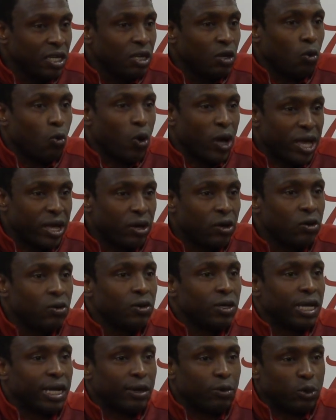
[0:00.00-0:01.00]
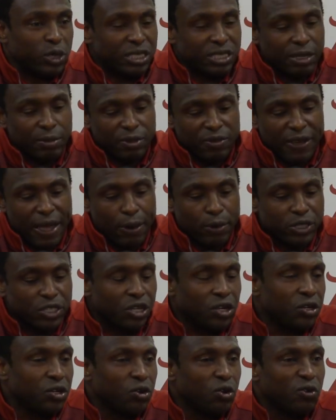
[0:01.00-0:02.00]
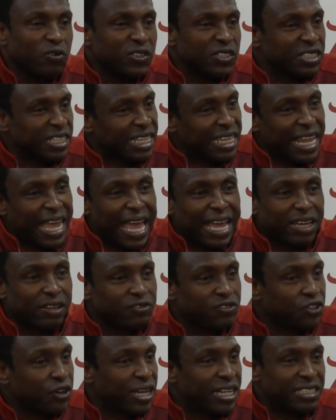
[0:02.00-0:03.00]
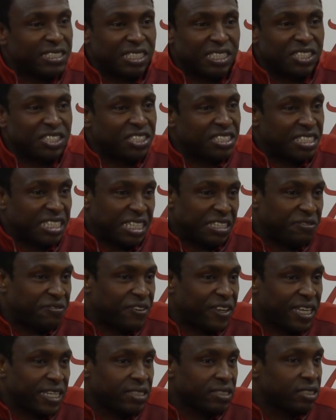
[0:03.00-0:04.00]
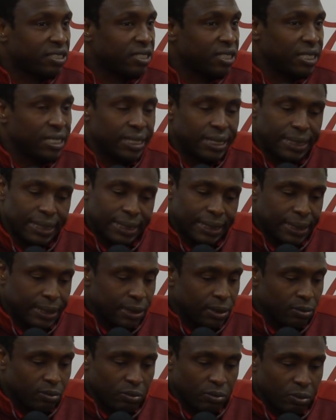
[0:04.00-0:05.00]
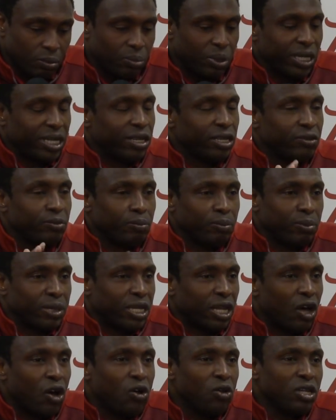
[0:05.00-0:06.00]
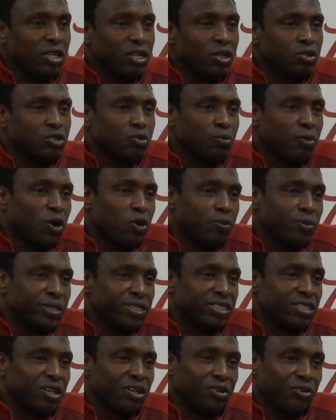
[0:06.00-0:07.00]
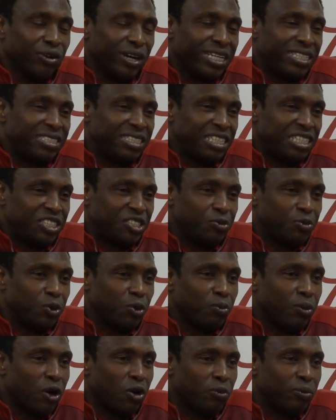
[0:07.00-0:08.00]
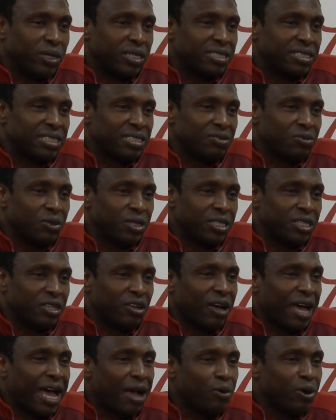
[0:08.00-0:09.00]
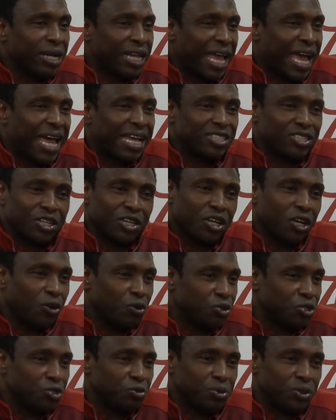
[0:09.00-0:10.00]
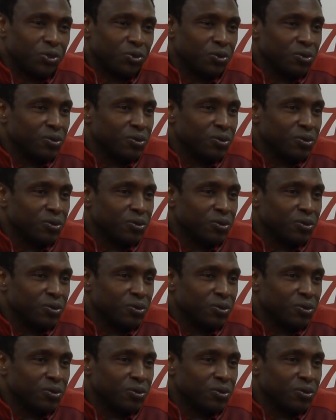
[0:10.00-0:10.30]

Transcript: well uh, with some of our turnovers and lack of transition defense. But it, but all of those moments are great teachable moments. You know, our guys are coachable,